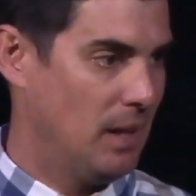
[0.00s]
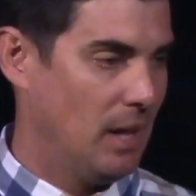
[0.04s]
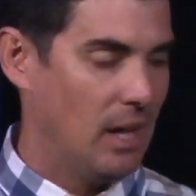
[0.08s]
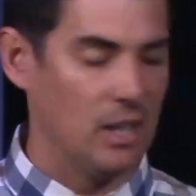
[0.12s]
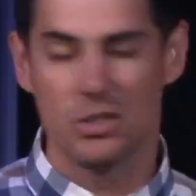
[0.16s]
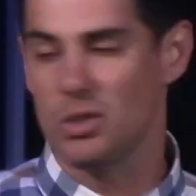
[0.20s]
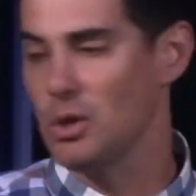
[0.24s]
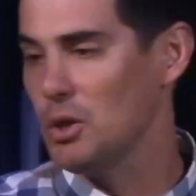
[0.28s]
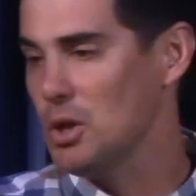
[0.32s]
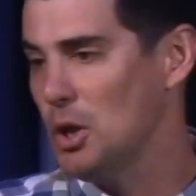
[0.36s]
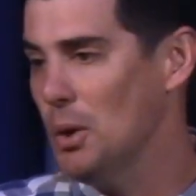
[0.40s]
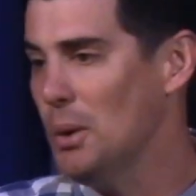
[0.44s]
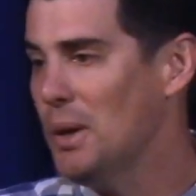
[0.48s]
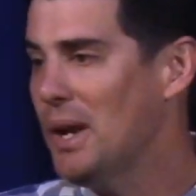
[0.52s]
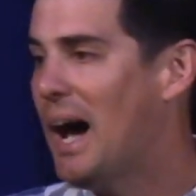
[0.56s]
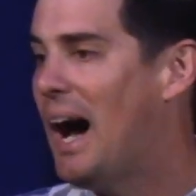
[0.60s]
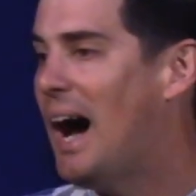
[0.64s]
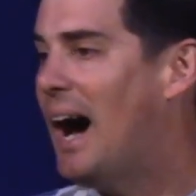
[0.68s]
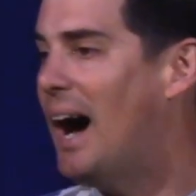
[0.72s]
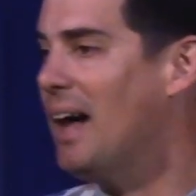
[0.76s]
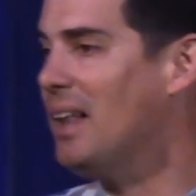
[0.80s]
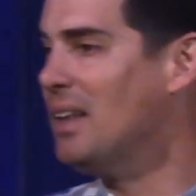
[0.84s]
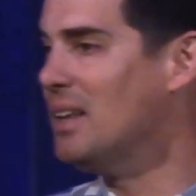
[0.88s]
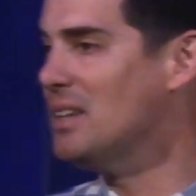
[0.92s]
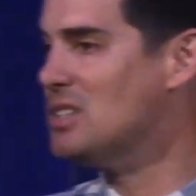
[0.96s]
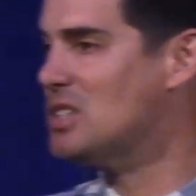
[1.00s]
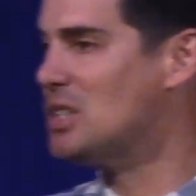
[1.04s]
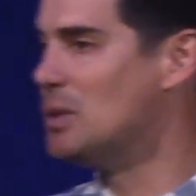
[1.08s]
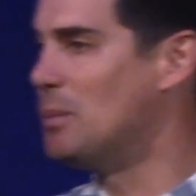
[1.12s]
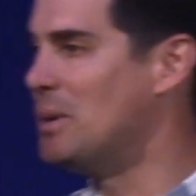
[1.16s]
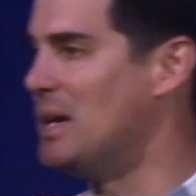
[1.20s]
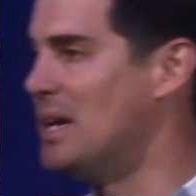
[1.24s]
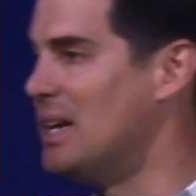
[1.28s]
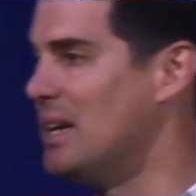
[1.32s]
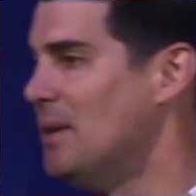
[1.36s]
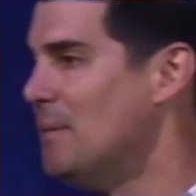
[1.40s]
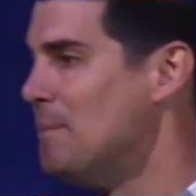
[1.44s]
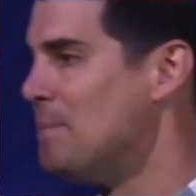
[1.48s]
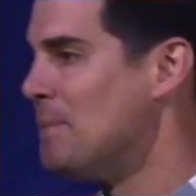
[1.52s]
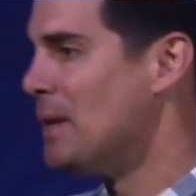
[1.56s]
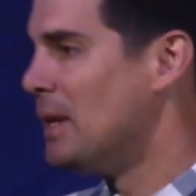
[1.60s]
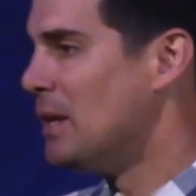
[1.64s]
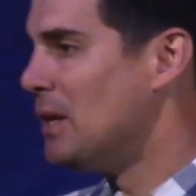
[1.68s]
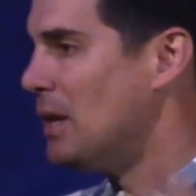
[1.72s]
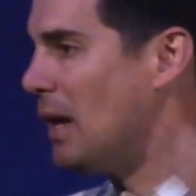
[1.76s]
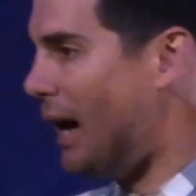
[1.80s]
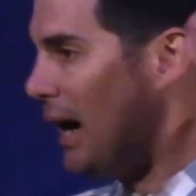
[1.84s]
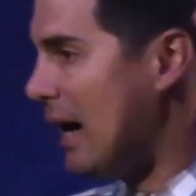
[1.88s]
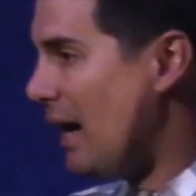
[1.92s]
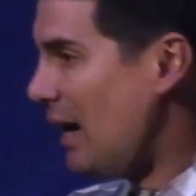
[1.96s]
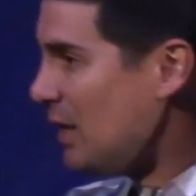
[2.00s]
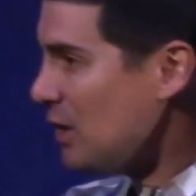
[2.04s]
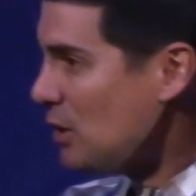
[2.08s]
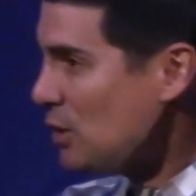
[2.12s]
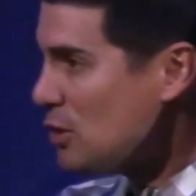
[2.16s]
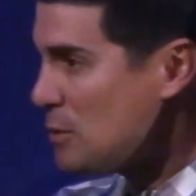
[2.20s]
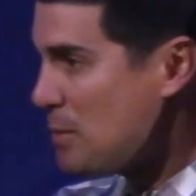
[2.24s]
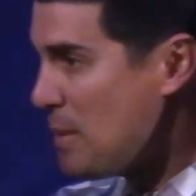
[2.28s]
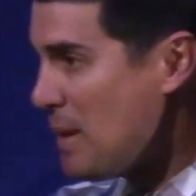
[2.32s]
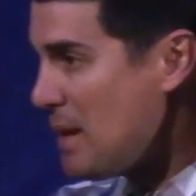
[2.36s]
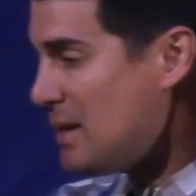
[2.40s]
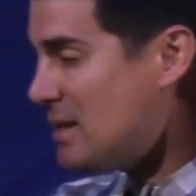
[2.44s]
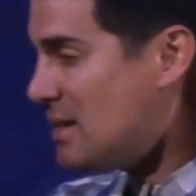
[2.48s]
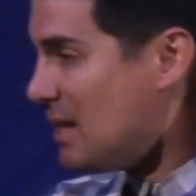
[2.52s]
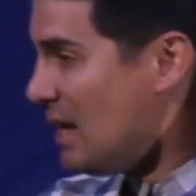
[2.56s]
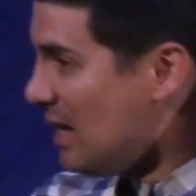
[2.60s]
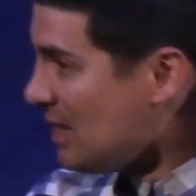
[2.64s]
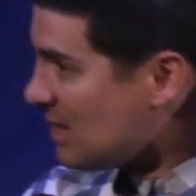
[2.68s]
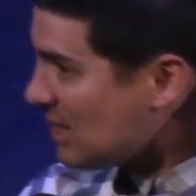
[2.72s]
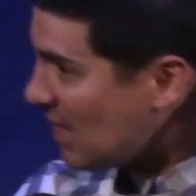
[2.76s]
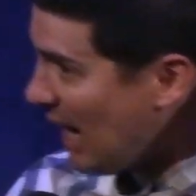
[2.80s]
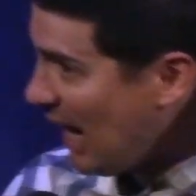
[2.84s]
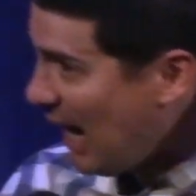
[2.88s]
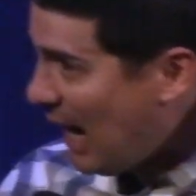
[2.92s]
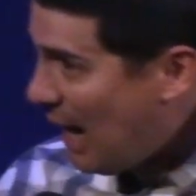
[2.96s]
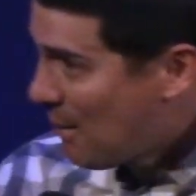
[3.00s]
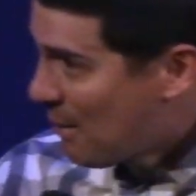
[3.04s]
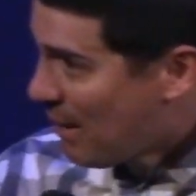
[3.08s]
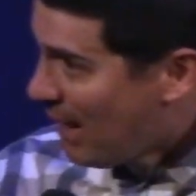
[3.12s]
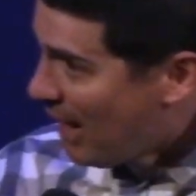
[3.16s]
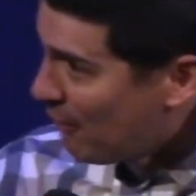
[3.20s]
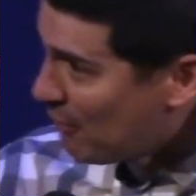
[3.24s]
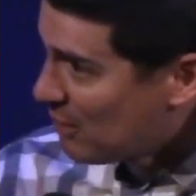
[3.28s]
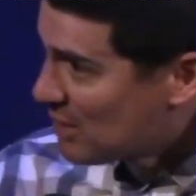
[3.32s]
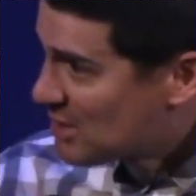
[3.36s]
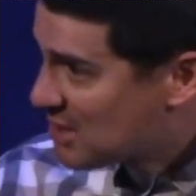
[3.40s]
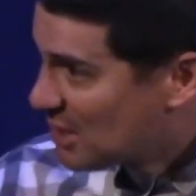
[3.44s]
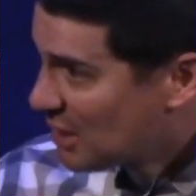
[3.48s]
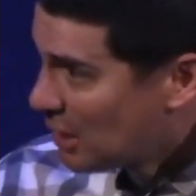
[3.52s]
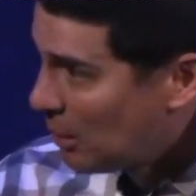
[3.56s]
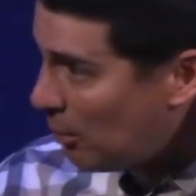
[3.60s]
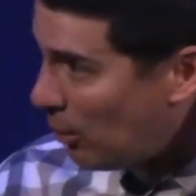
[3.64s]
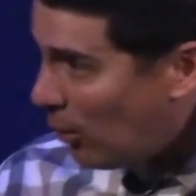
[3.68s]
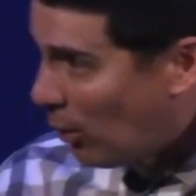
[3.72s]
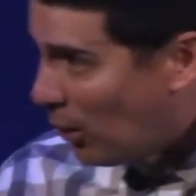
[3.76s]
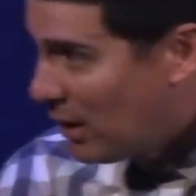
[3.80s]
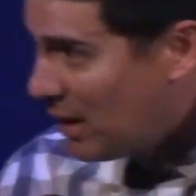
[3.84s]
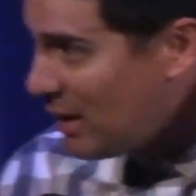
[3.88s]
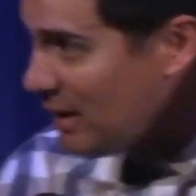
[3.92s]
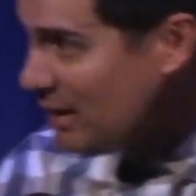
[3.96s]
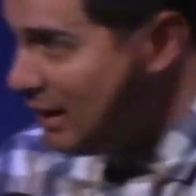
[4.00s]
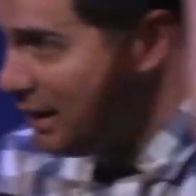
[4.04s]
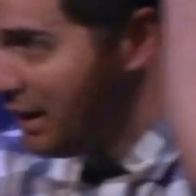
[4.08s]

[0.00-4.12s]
And so you and I, listen to me, you spend time every single morning,